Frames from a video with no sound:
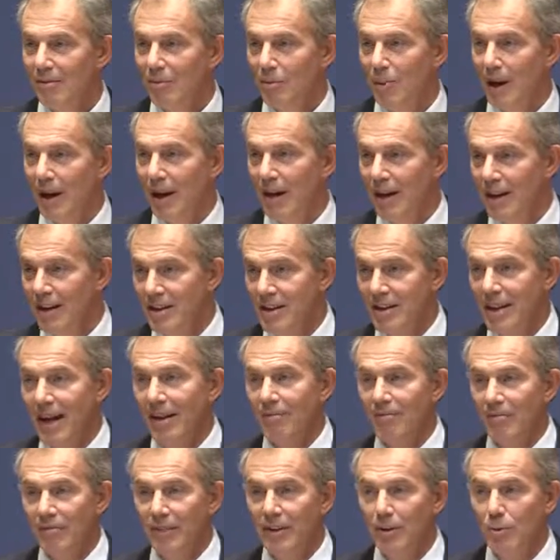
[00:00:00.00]
where
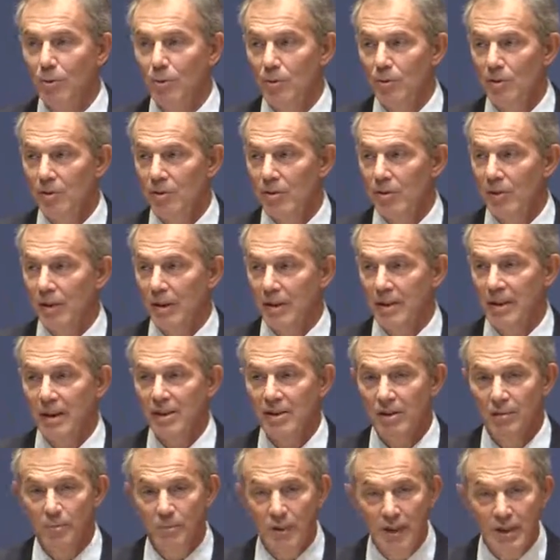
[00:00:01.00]
Islam feels a
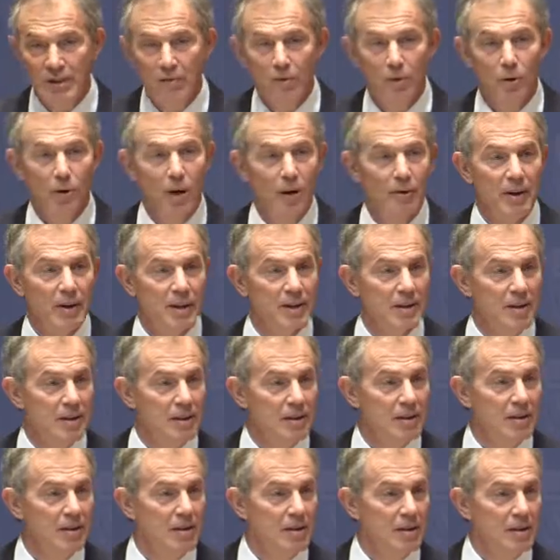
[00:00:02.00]
sense of peaceful
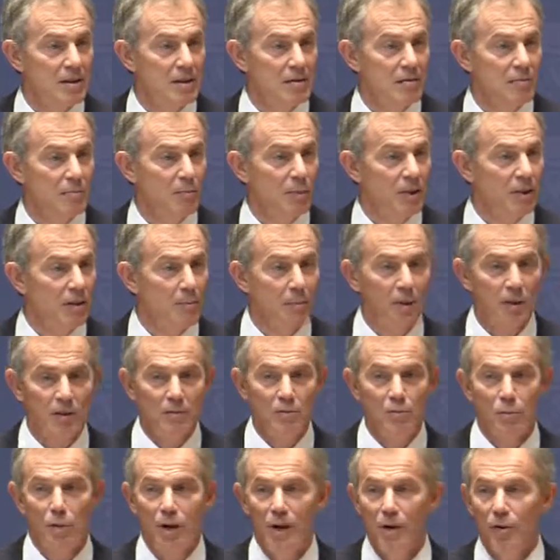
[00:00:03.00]
coexistence with the
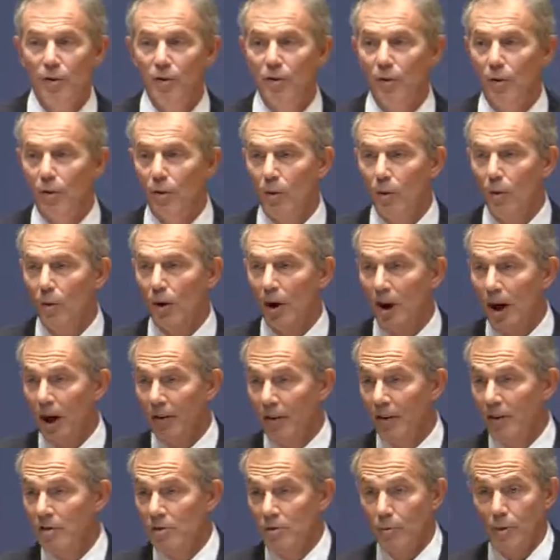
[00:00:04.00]
modern world, or
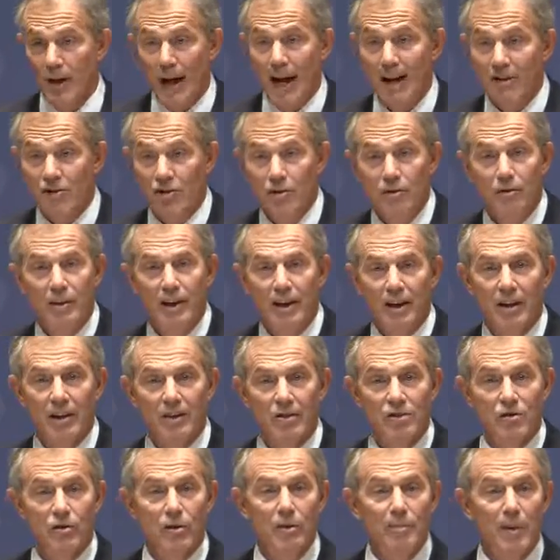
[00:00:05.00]
are those reactionary and
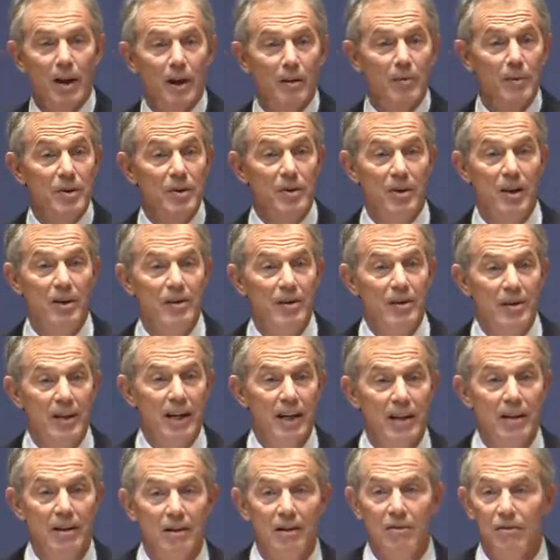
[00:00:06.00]
extreme elements going to
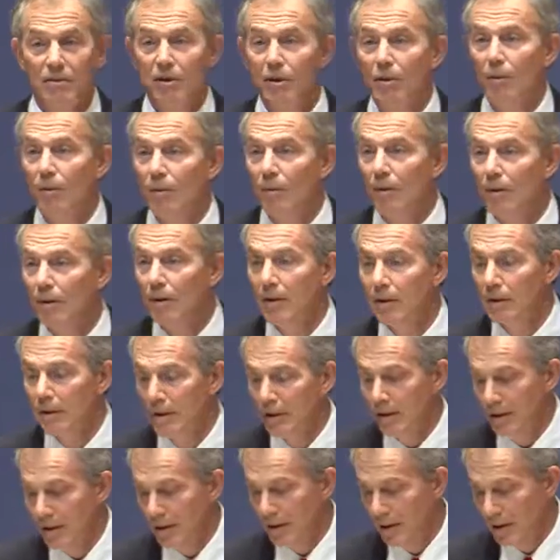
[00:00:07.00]
take control?
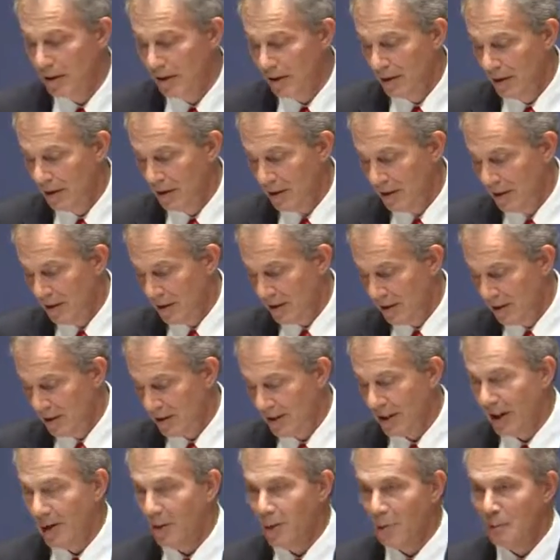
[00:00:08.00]

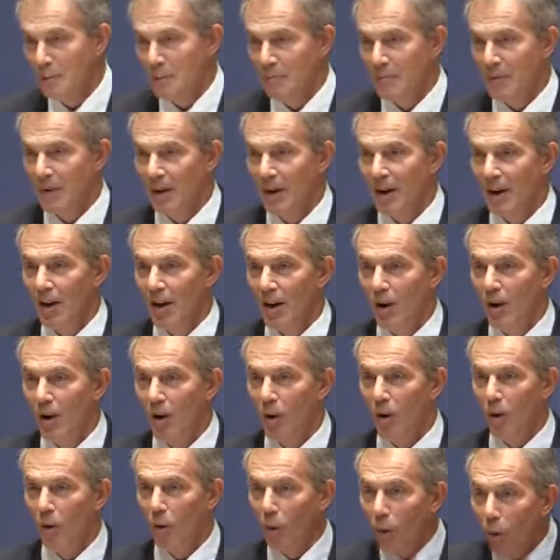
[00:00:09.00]
So,
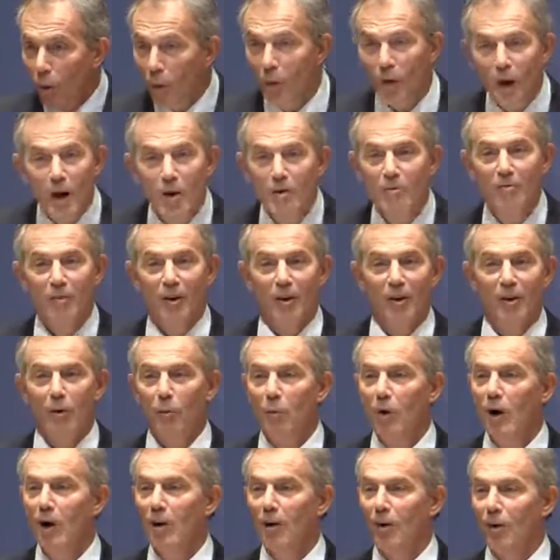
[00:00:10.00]
all over the
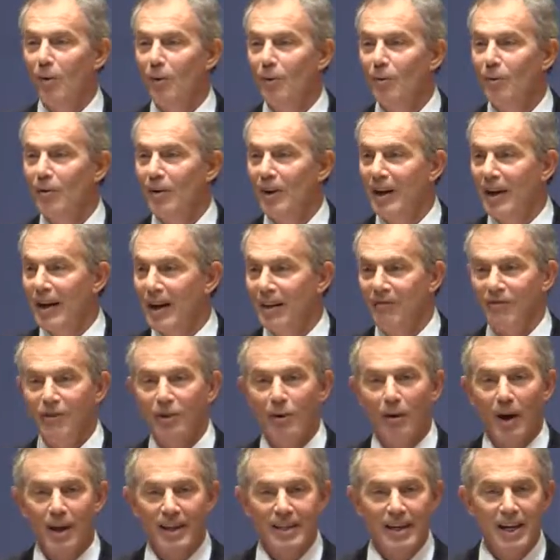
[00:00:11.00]
world, if
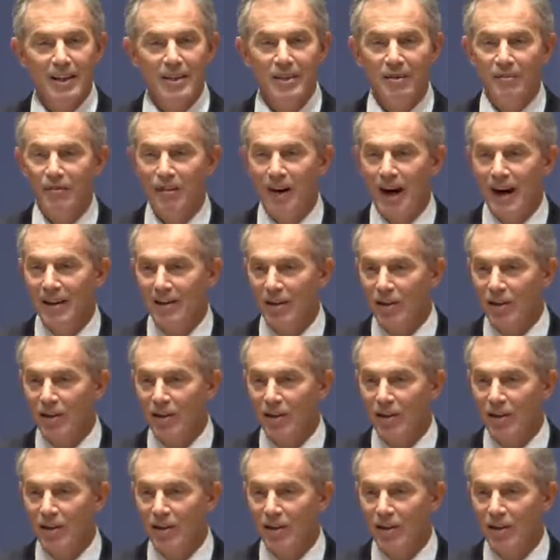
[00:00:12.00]
you identify